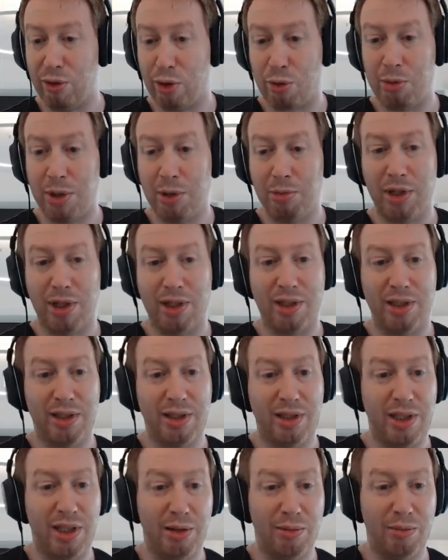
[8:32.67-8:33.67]
are 4 people
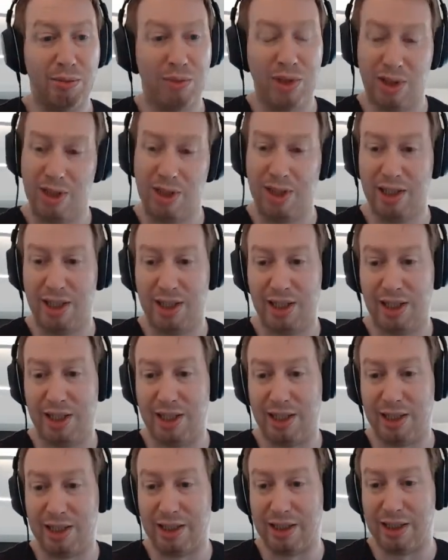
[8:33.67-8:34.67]
in a team,
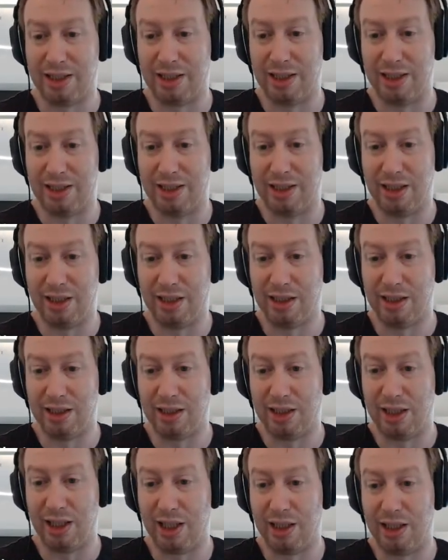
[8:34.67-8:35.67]

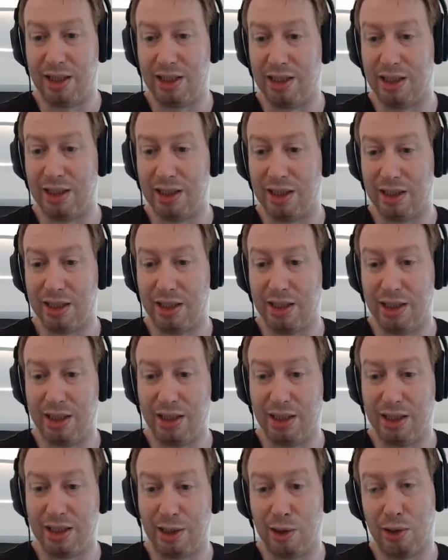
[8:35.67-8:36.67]
then yeah,
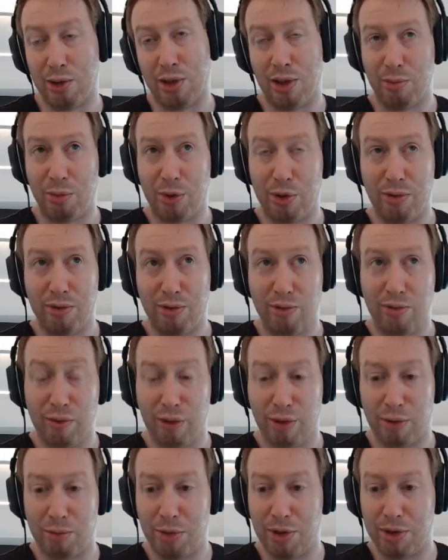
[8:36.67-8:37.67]
it goes up
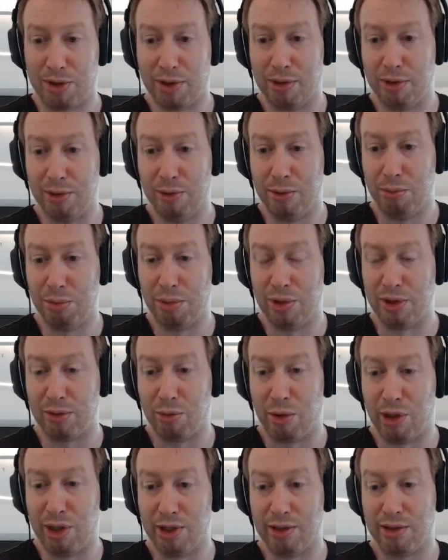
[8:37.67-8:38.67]
to 4 plus 2
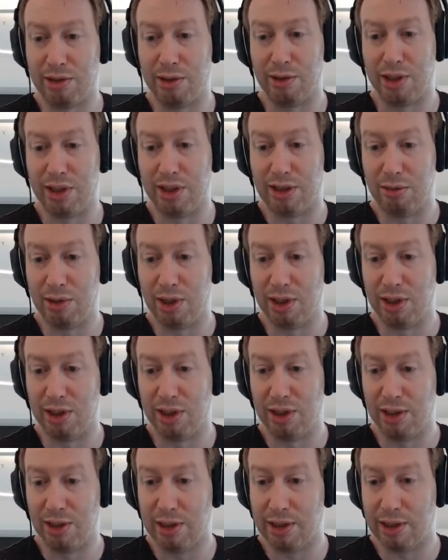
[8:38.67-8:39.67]
plus 1. So it's
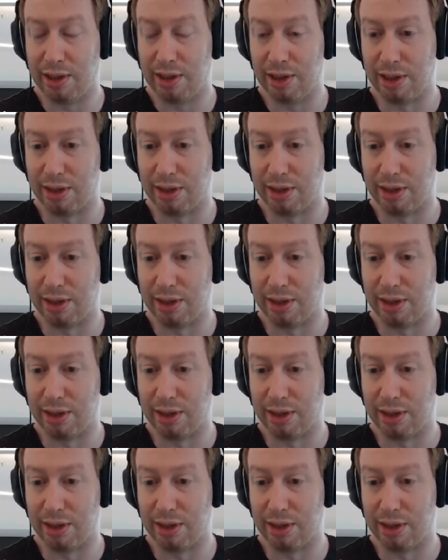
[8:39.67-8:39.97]
really